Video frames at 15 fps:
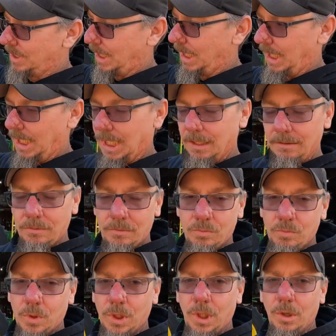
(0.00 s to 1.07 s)
and
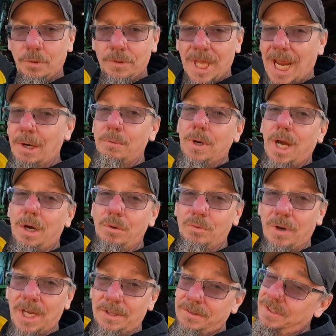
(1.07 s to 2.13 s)
we'll go that
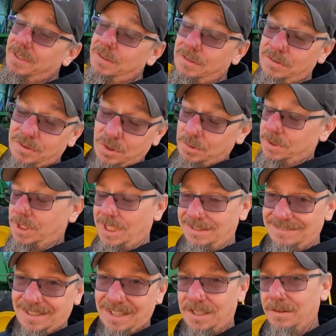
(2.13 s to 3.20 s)
route rather than doing the
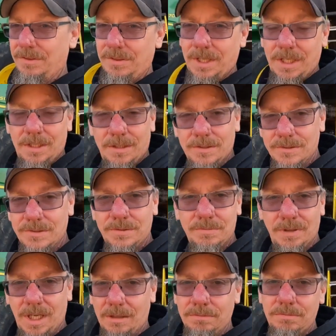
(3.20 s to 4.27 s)
entire thing, because,
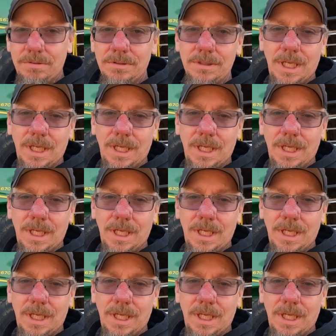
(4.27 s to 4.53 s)
well,